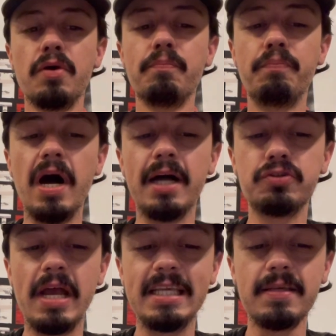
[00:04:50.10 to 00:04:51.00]

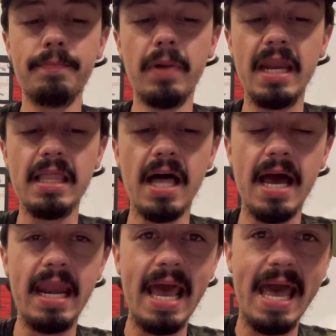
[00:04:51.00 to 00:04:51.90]
Padres money
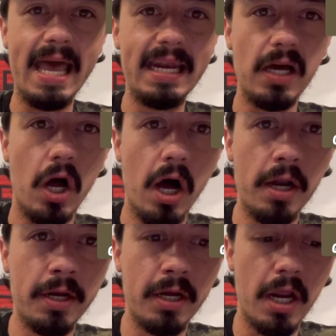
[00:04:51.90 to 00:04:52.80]
line and
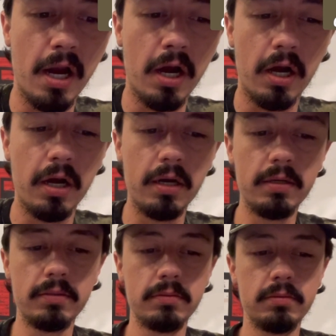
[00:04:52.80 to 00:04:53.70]
under
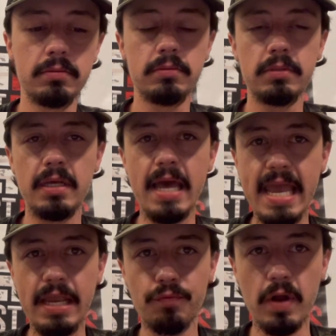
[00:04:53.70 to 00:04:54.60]

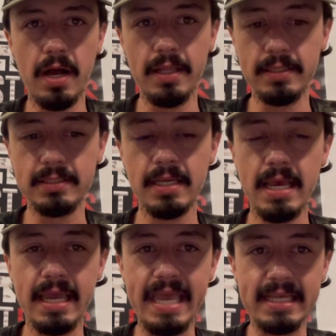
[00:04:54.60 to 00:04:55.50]
eight runs.
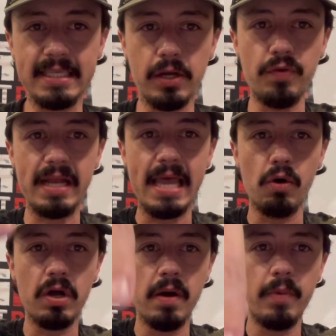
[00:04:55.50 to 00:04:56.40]
Guess the correct
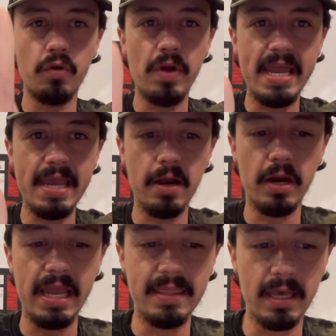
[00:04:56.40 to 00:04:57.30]
outcome right
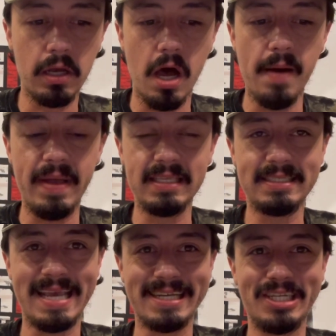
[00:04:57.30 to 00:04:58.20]
here in the comment
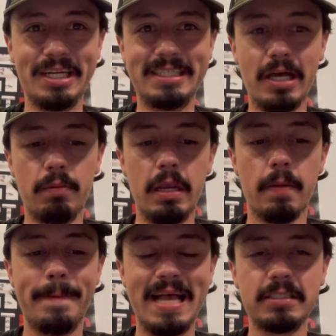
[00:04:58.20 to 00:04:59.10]
section. Tell me your
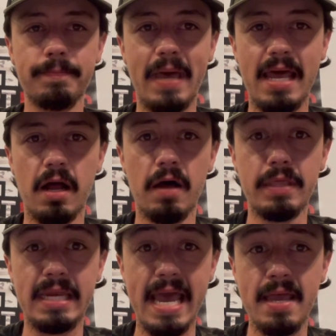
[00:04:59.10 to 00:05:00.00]
best bet of
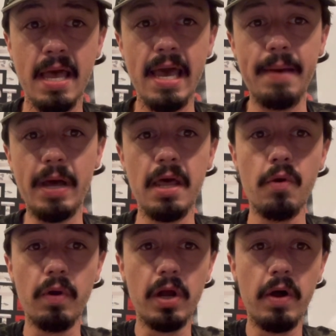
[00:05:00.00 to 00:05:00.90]
the day. But
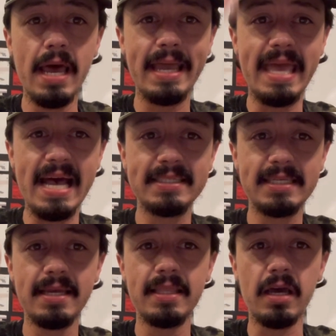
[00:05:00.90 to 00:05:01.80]
we're going,
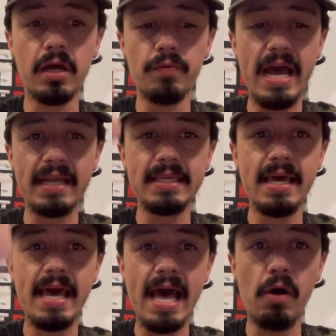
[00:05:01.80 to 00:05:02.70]
guess the correct
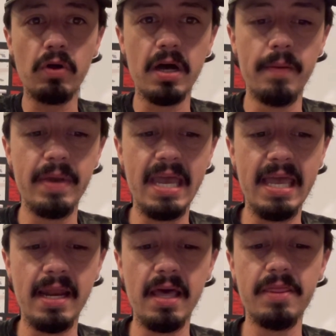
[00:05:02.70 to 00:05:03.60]
outcome
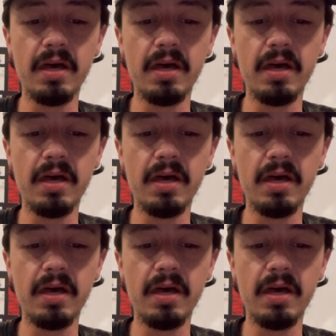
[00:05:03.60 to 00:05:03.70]
in the